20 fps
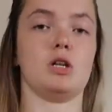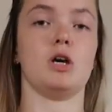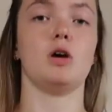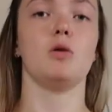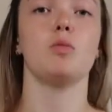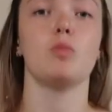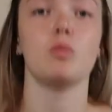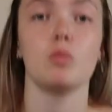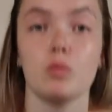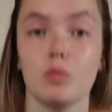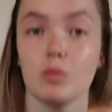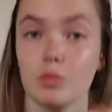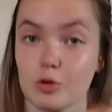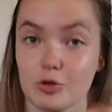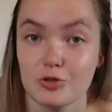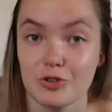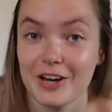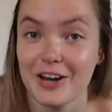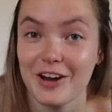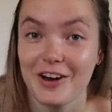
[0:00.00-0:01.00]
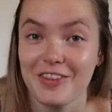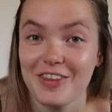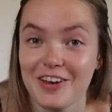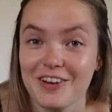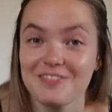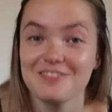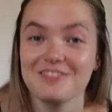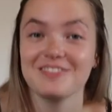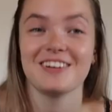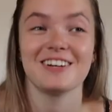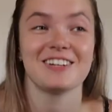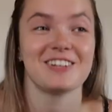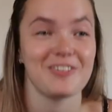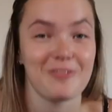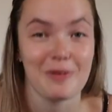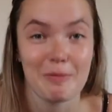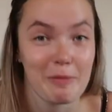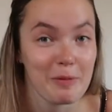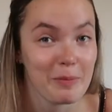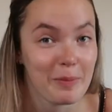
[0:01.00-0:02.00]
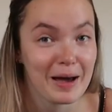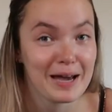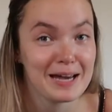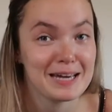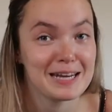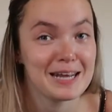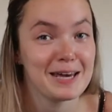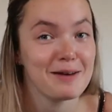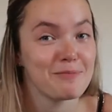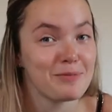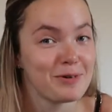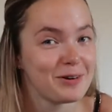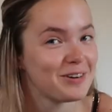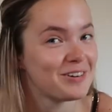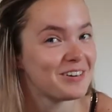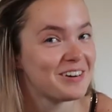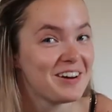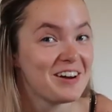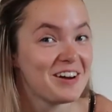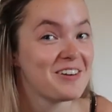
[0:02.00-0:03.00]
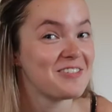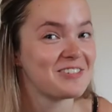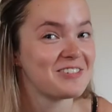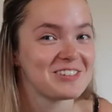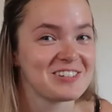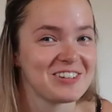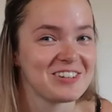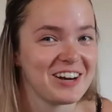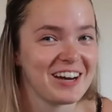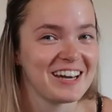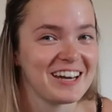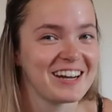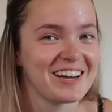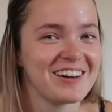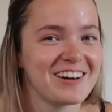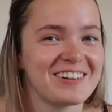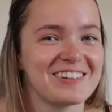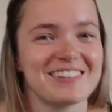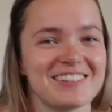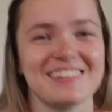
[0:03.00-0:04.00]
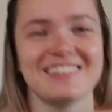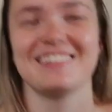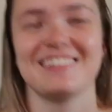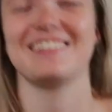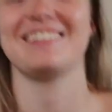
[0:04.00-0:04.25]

Dunno. We'll try it on though. Don't remember buying it, but we'll try it on.